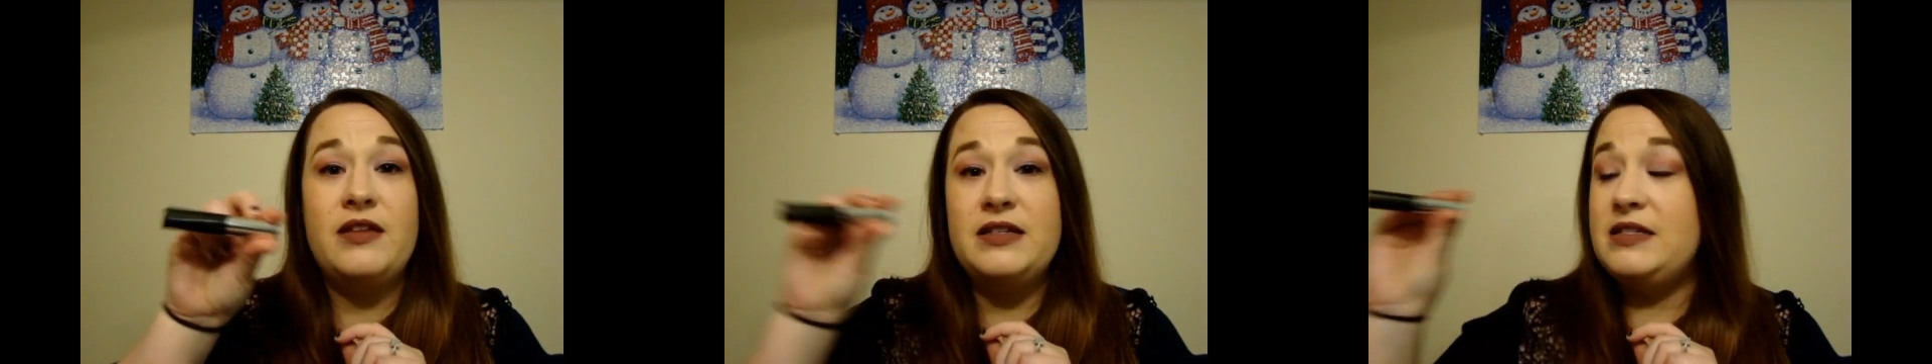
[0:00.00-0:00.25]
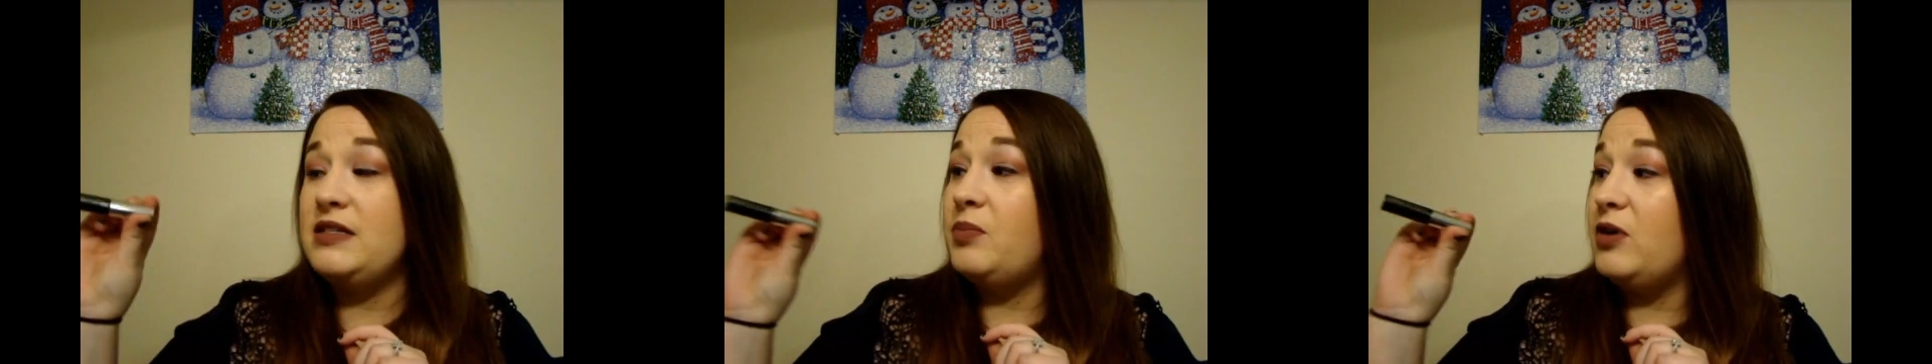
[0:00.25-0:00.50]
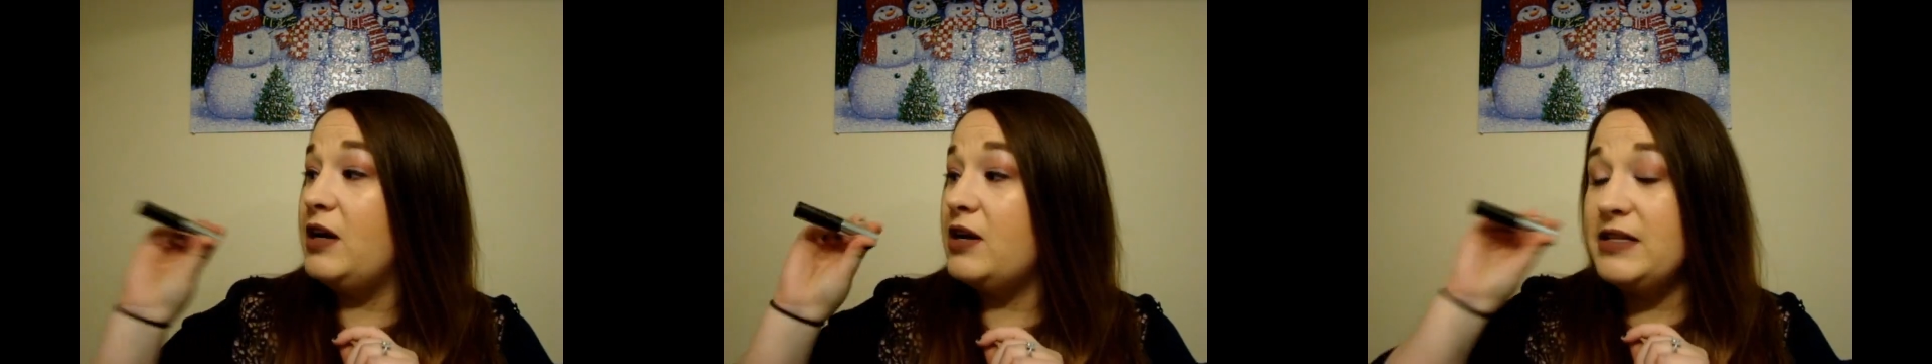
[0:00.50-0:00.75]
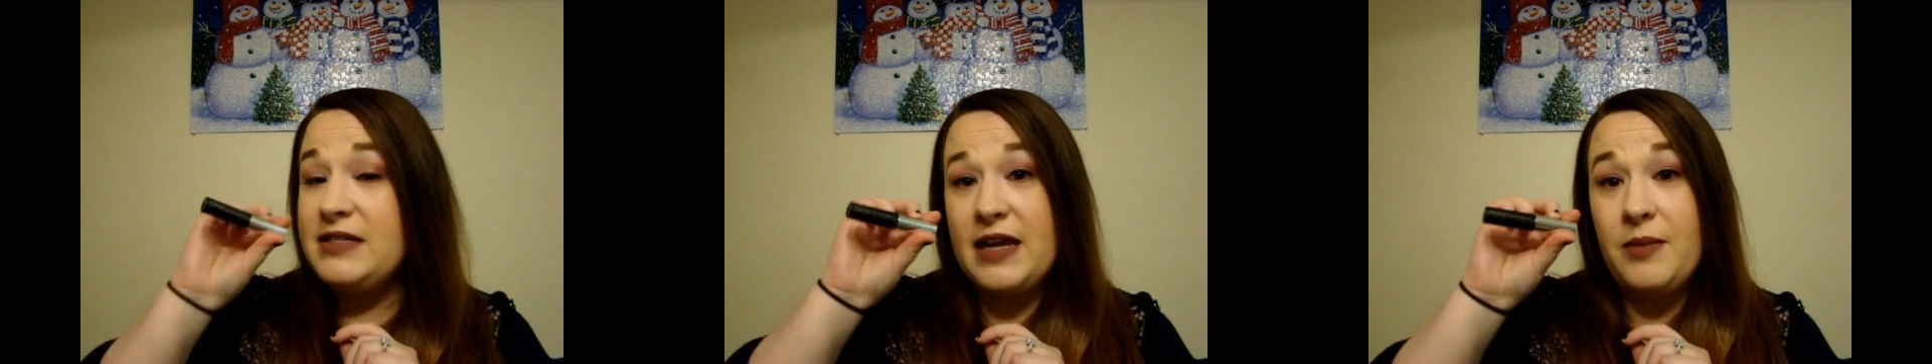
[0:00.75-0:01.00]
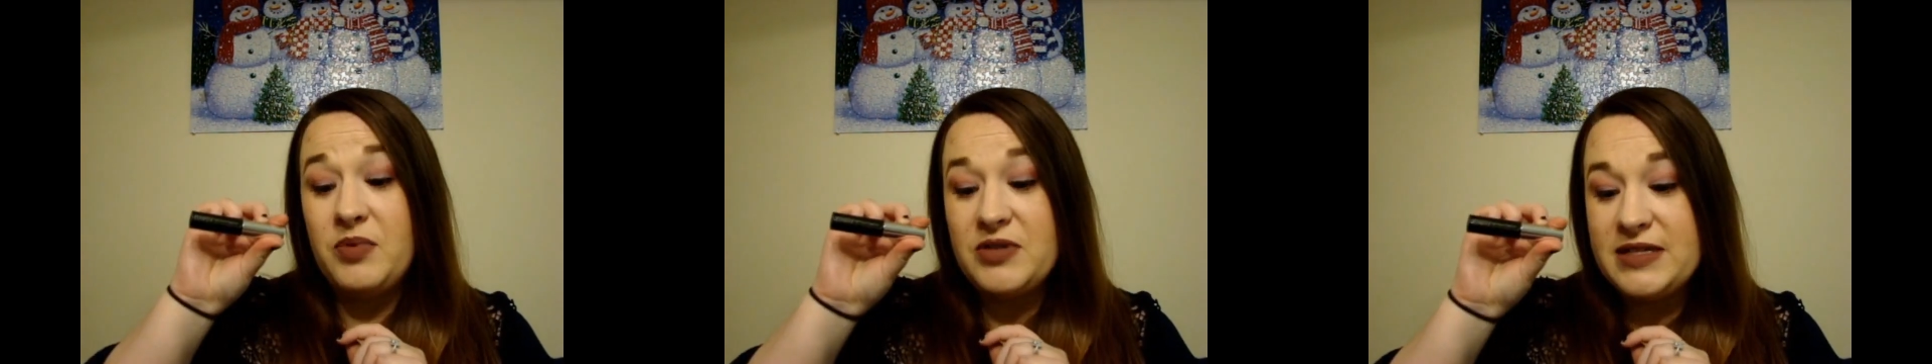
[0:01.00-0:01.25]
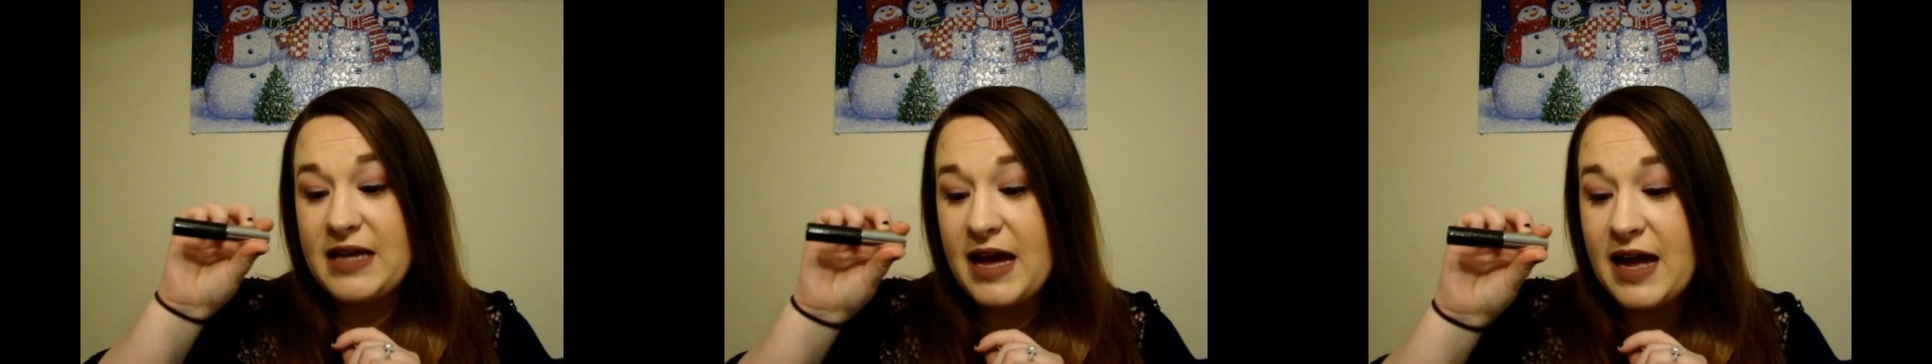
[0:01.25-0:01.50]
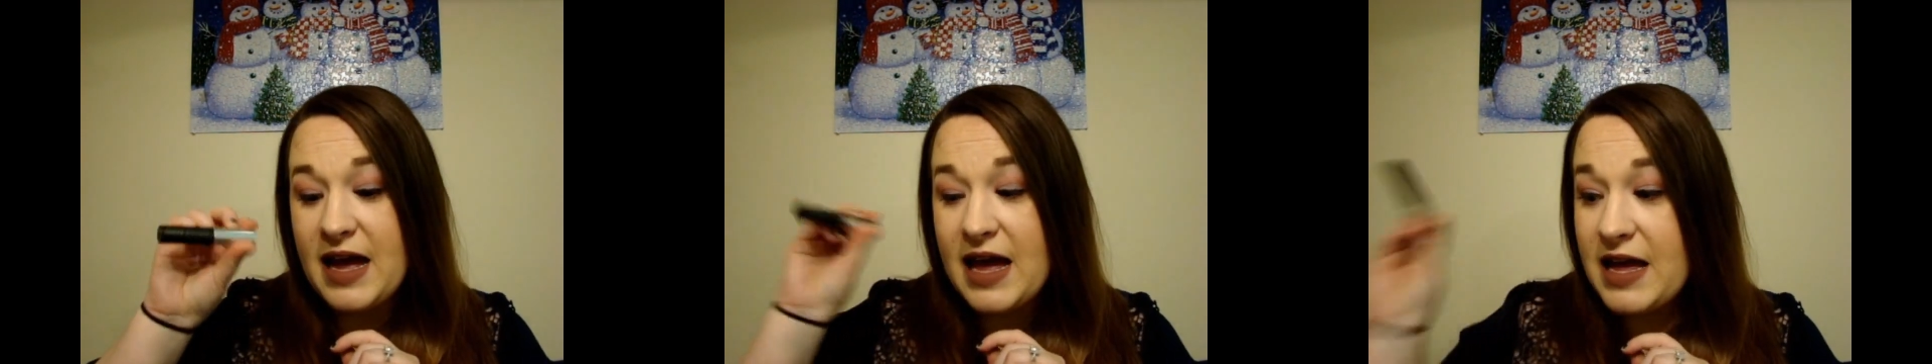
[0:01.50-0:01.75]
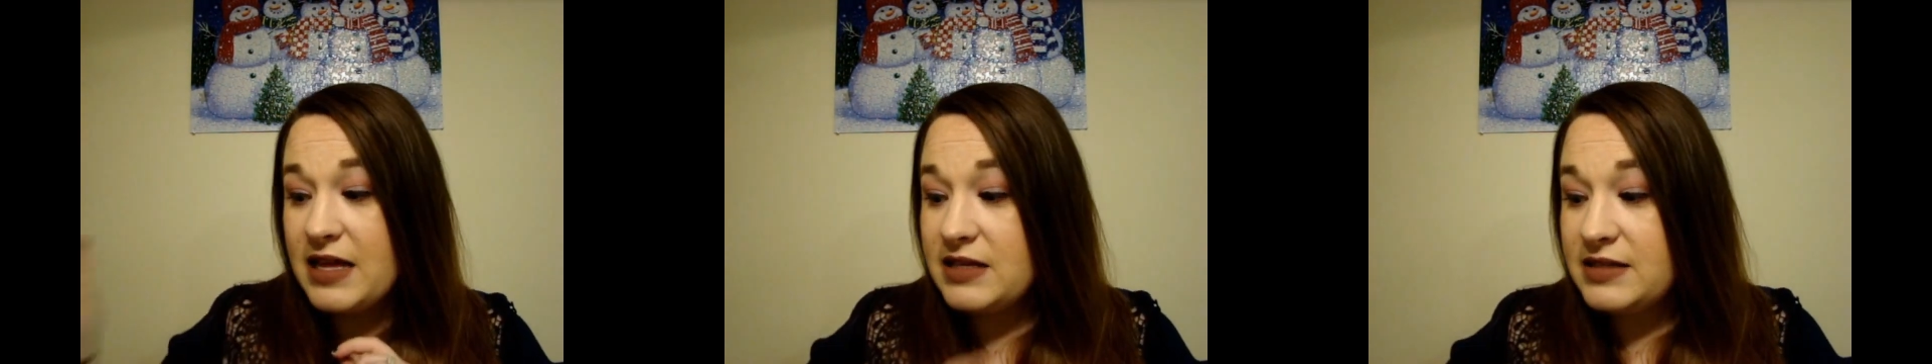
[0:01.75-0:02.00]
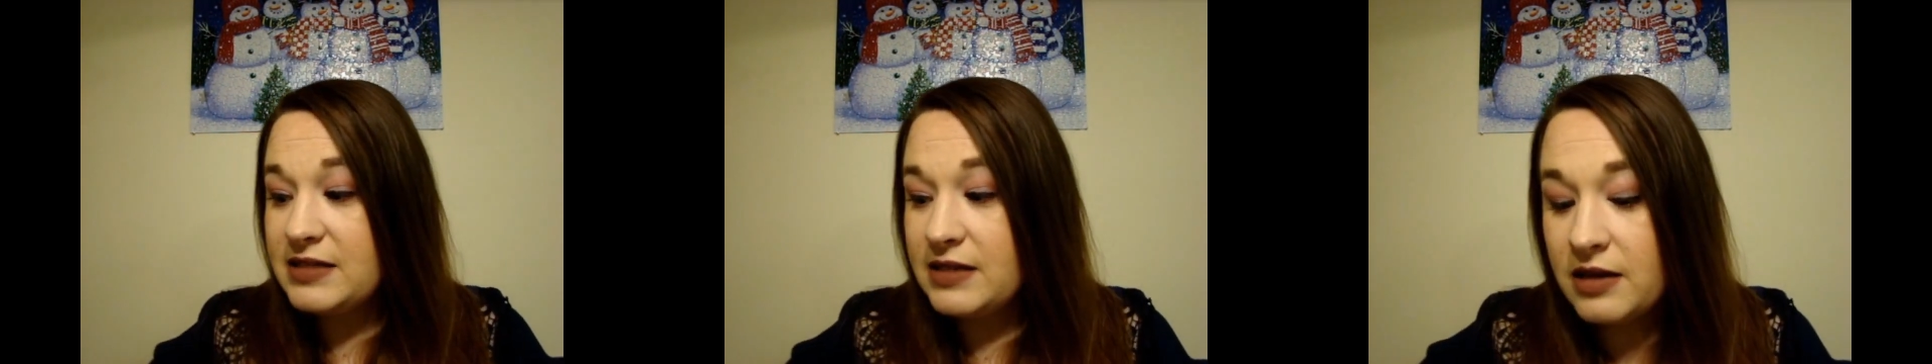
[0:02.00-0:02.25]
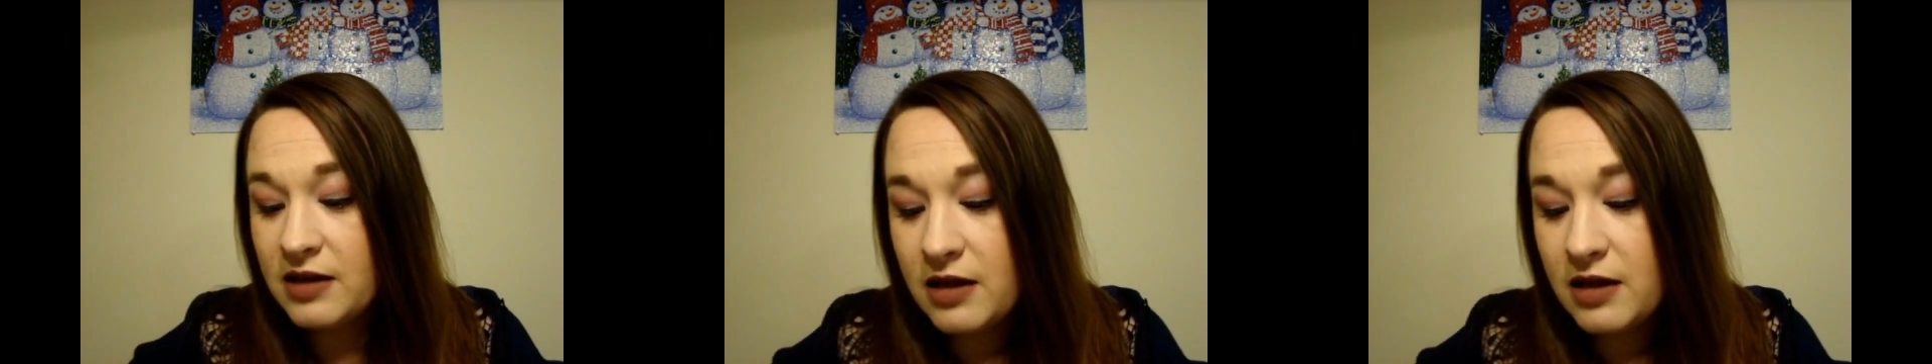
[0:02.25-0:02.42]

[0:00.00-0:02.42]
This is a pretty good sample size.